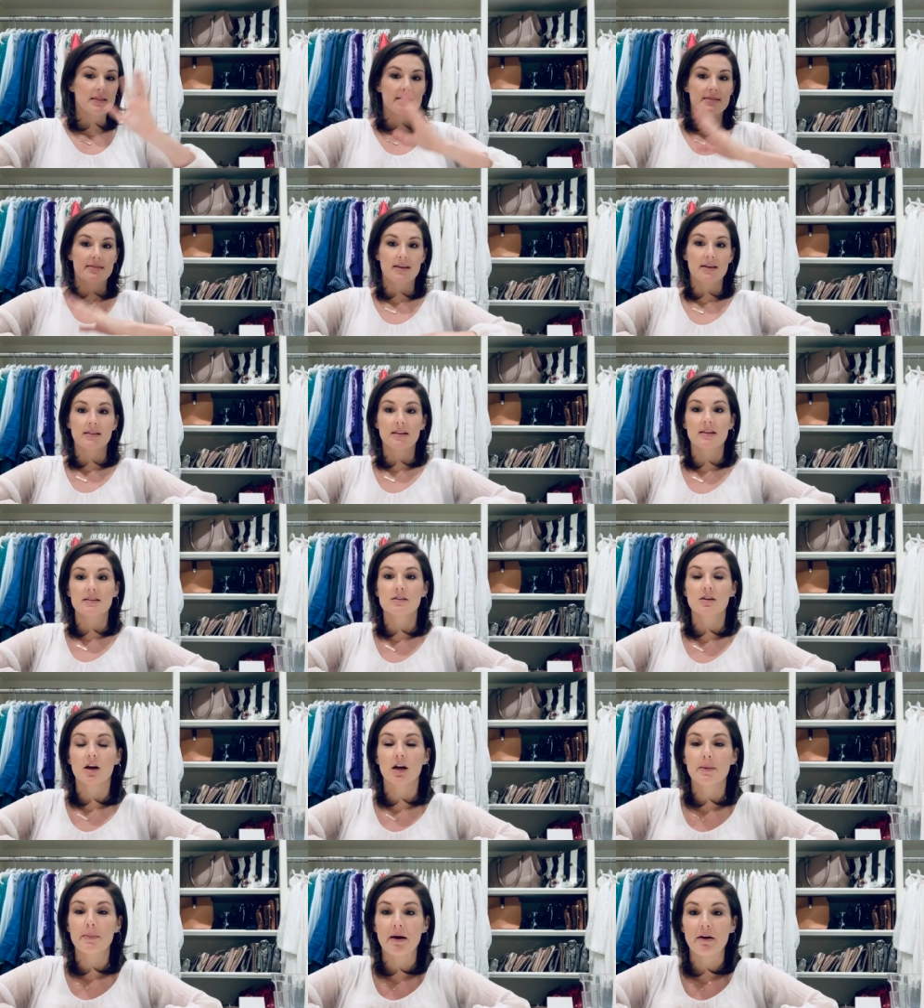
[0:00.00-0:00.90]
then let's
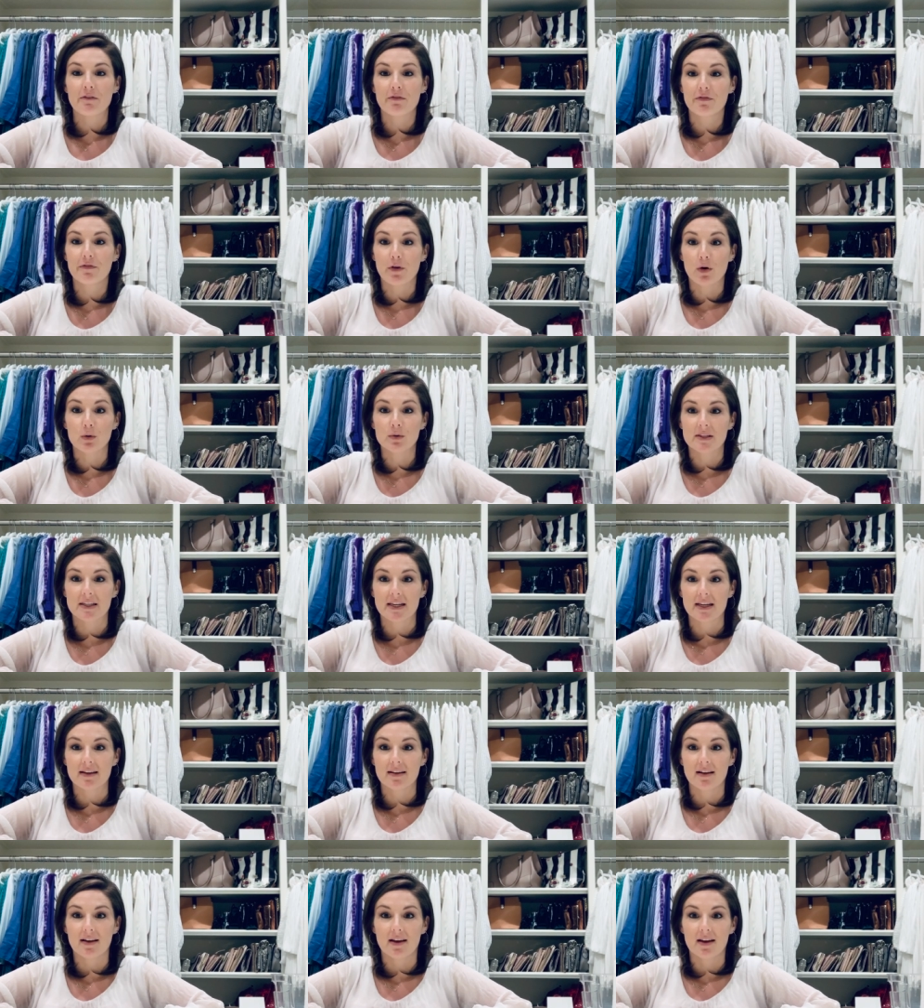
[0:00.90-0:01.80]
talk about
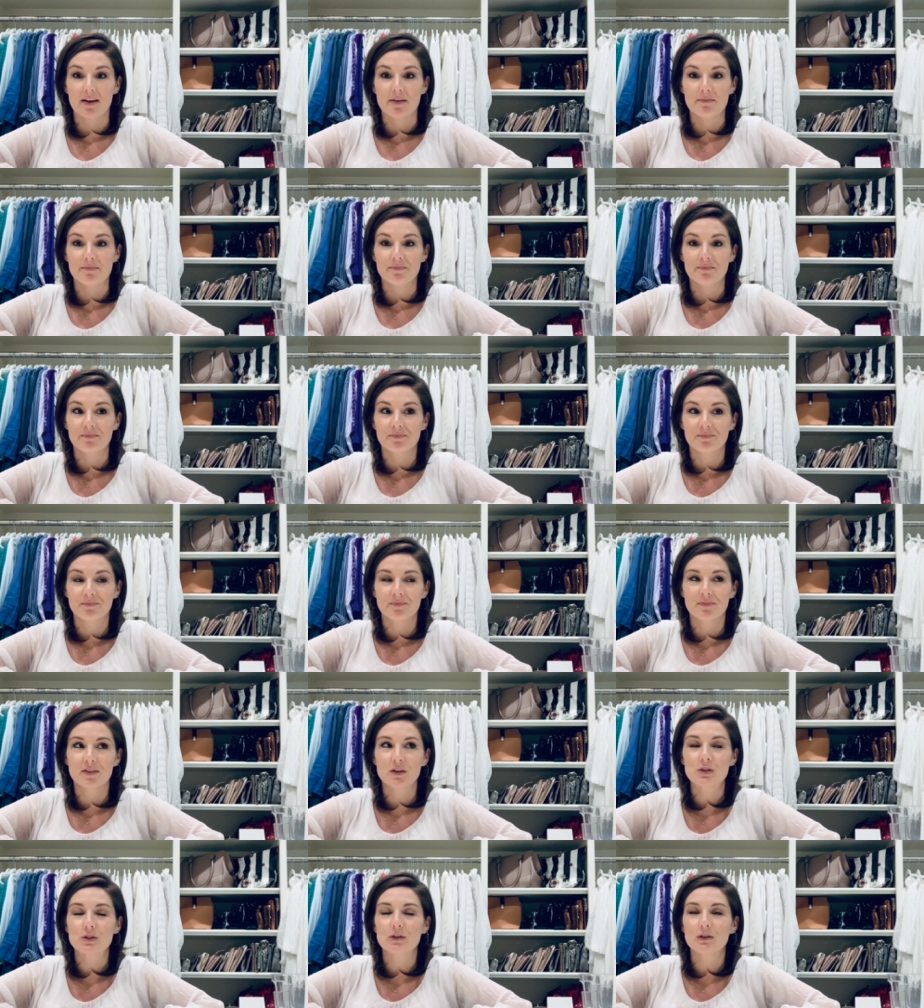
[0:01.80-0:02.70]
folding. Um,
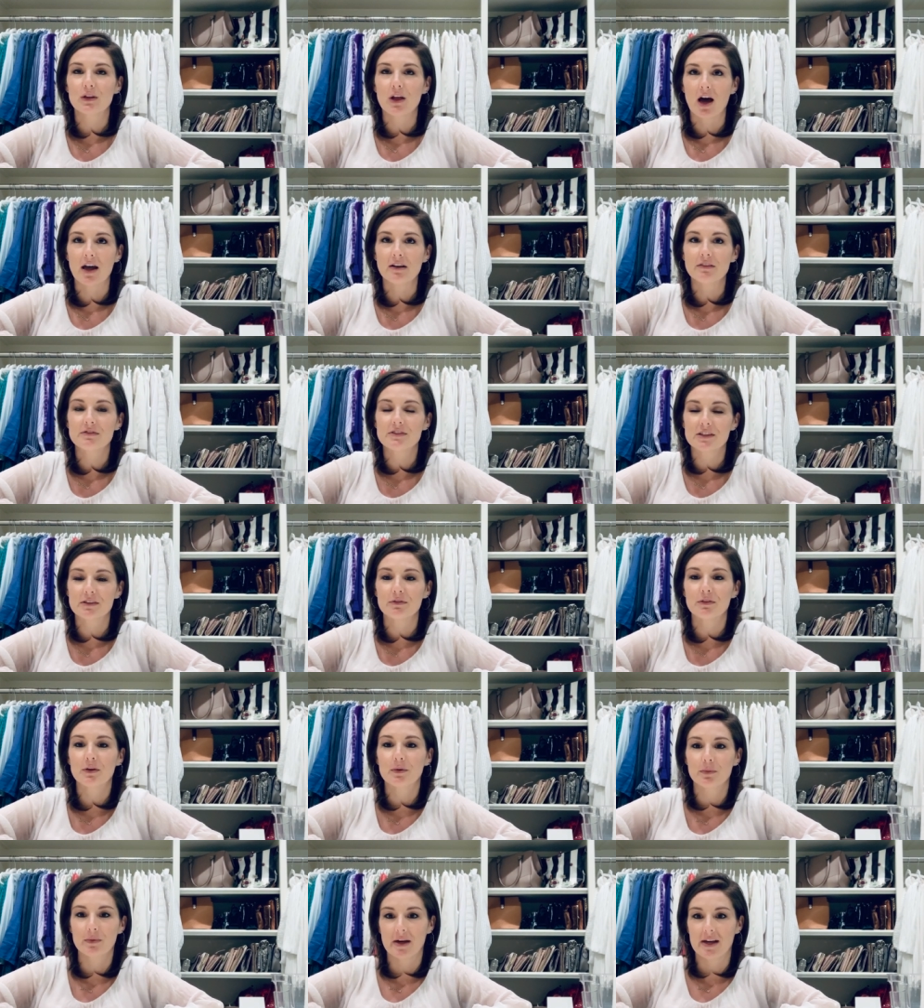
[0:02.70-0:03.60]
there's a lot of
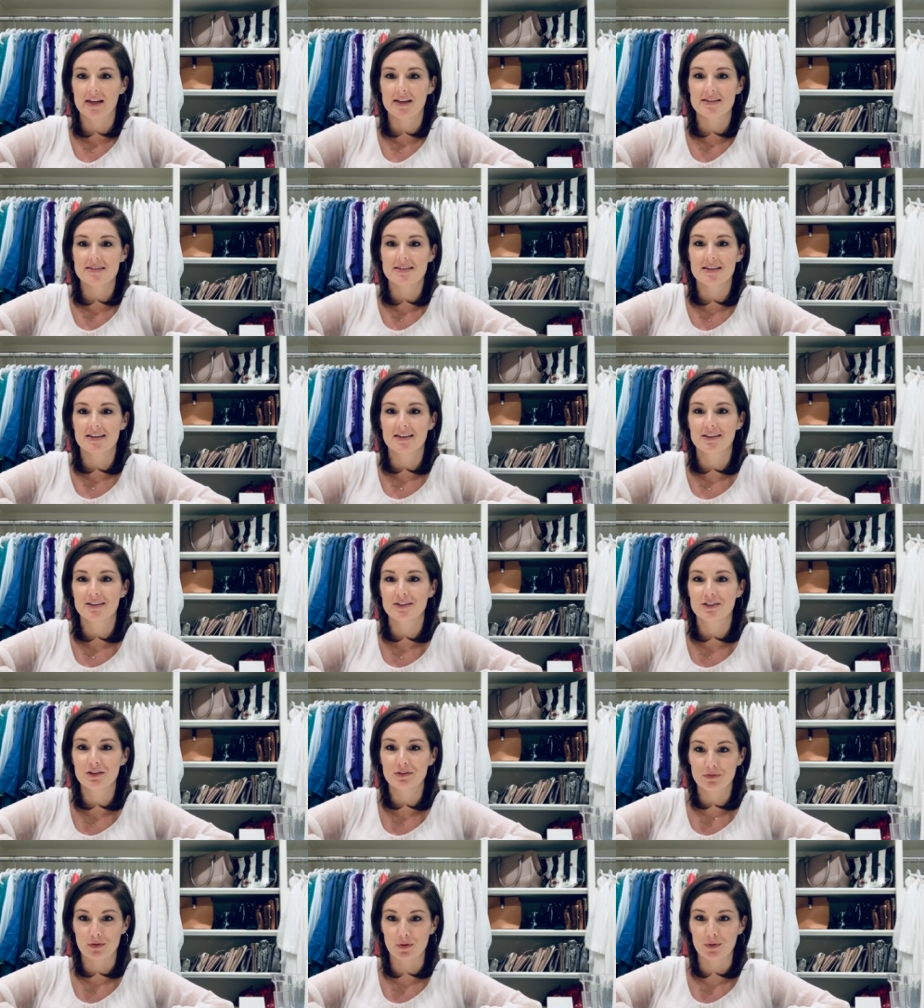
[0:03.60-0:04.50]
different ways
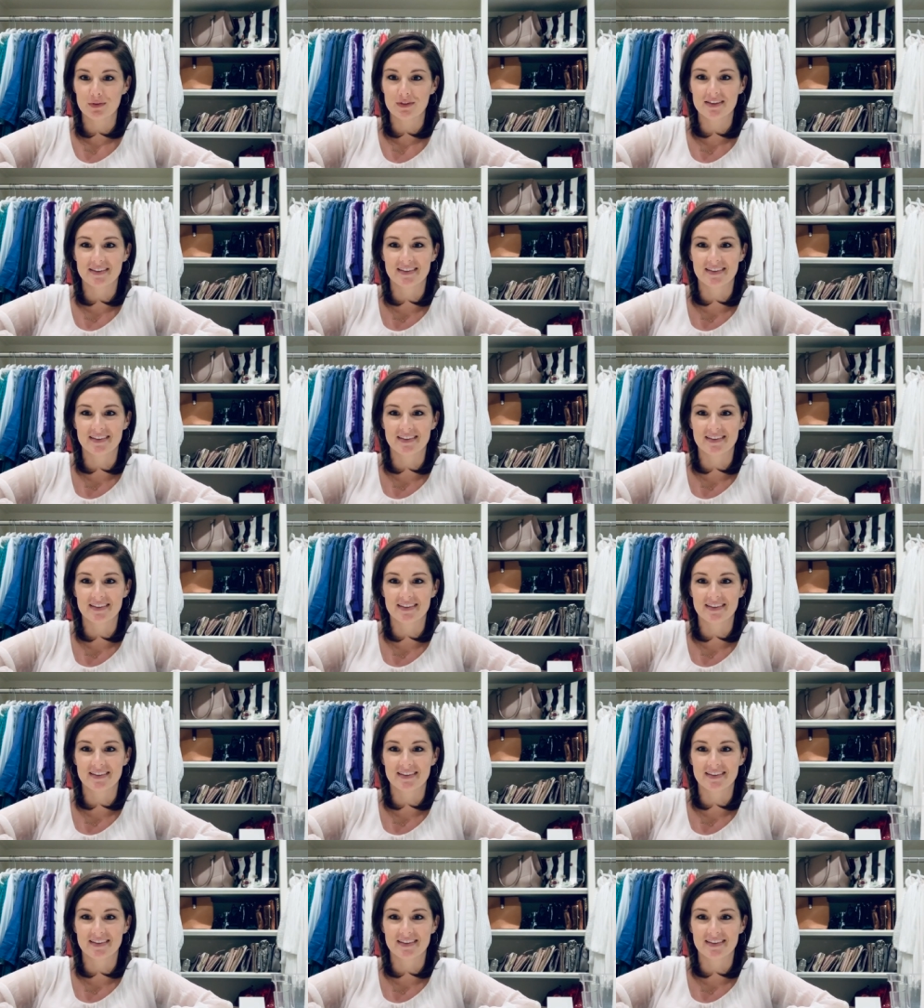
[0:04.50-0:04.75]
to fold